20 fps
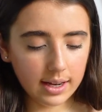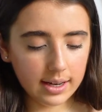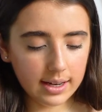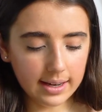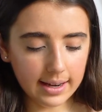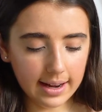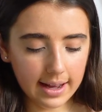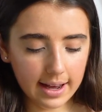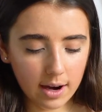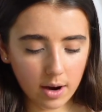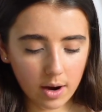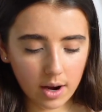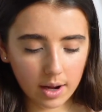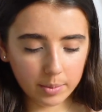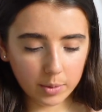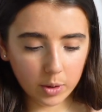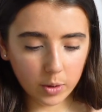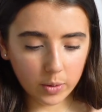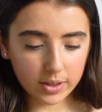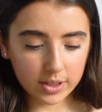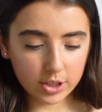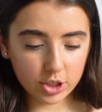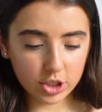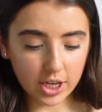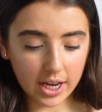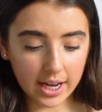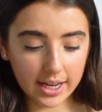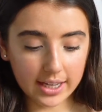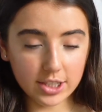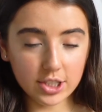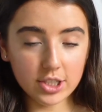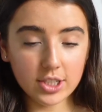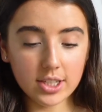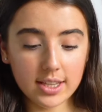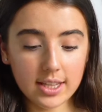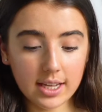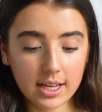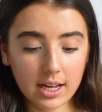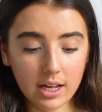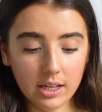Now I'm going to change
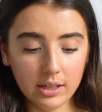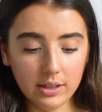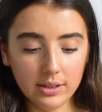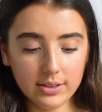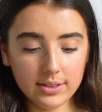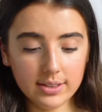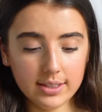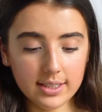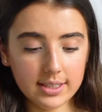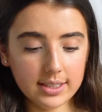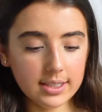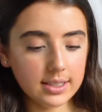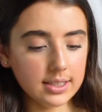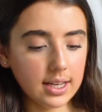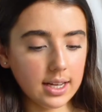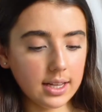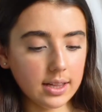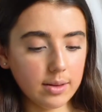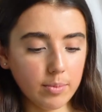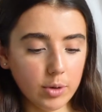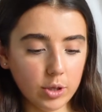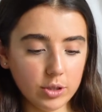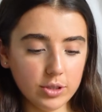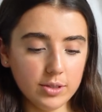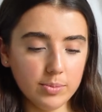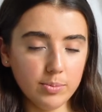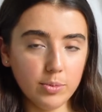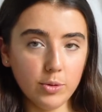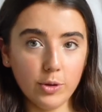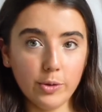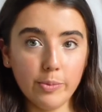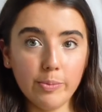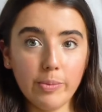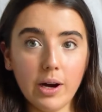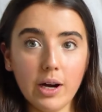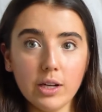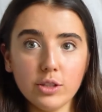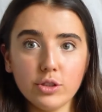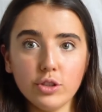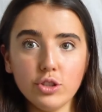the colors. This is like the most important
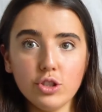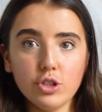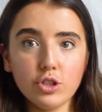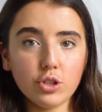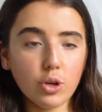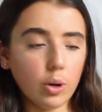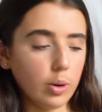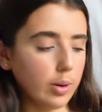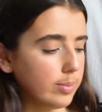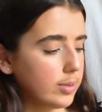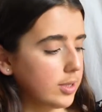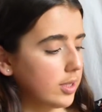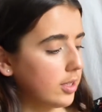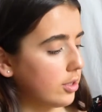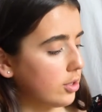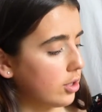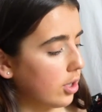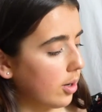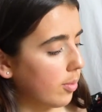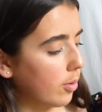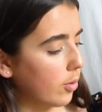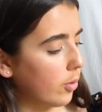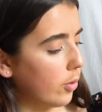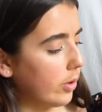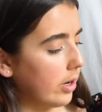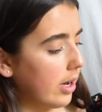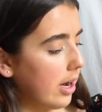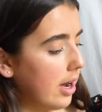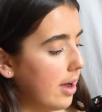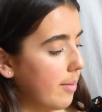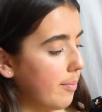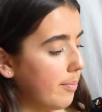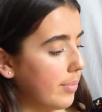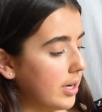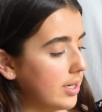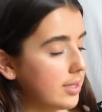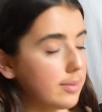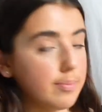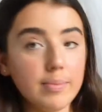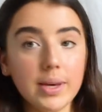part. So just go up to the top corner and
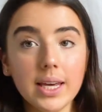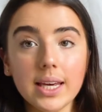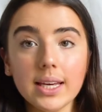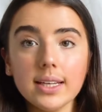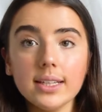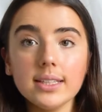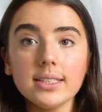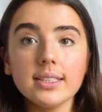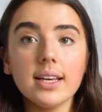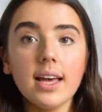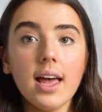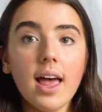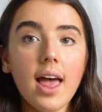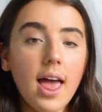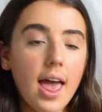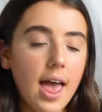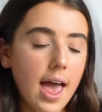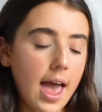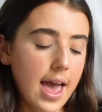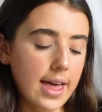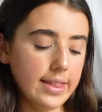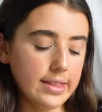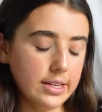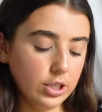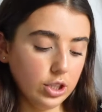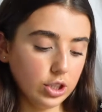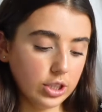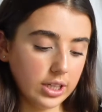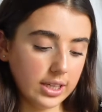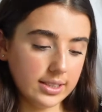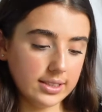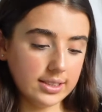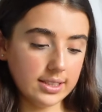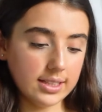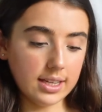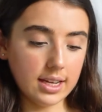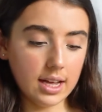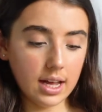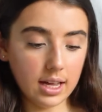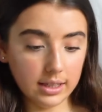press mix, and then you get to
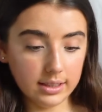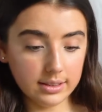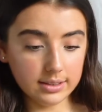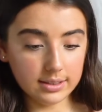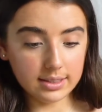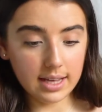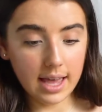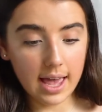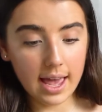the colors.